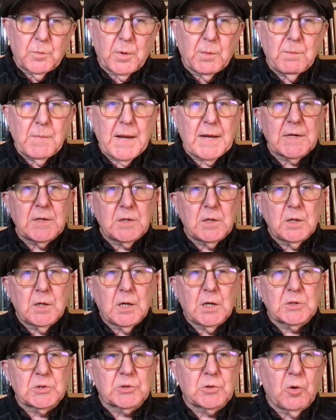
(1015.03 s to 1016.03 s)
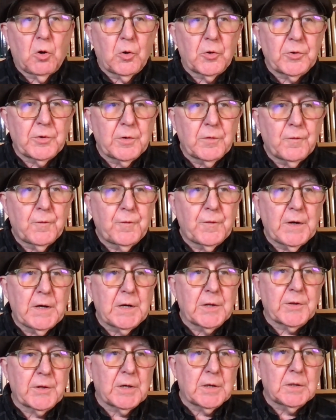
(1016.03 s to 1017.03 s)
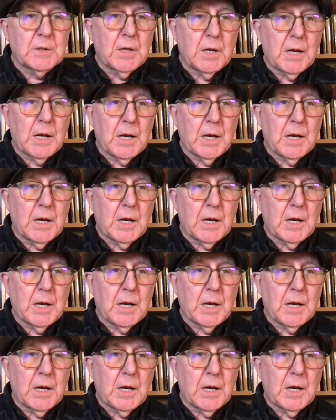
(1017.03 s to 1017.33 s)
But Meg has gone further